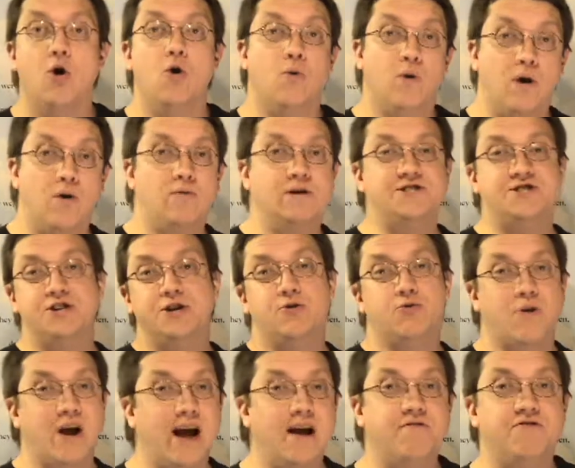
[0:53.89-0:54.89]
Well, when she
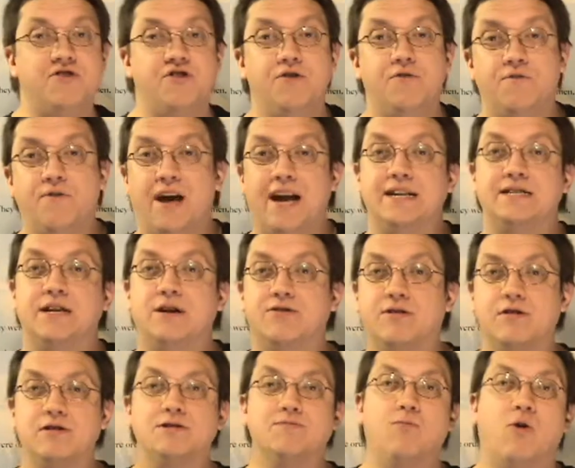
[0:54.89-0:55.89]
arrives, she finds out
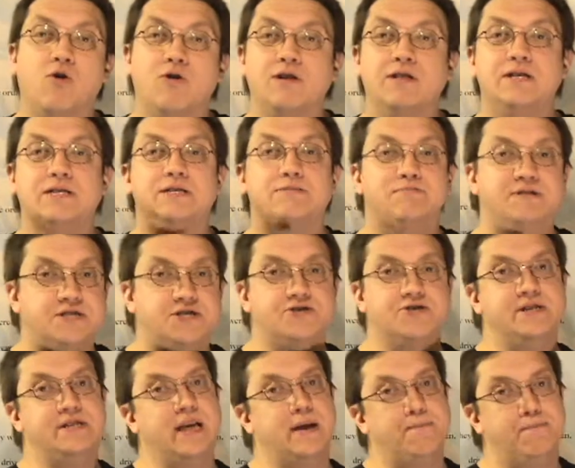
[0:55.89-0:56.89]
there's more to this
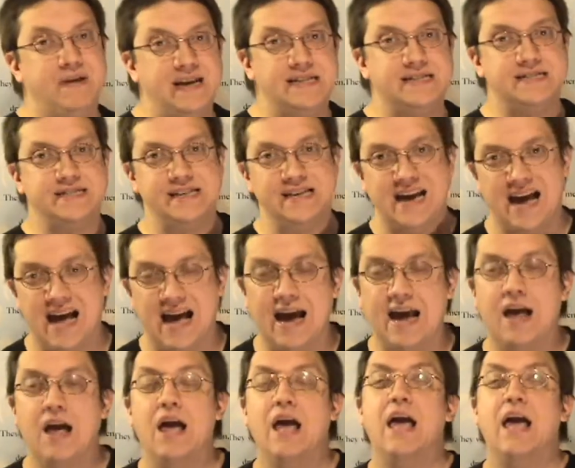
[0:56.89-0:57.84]
mystery that meets the eye,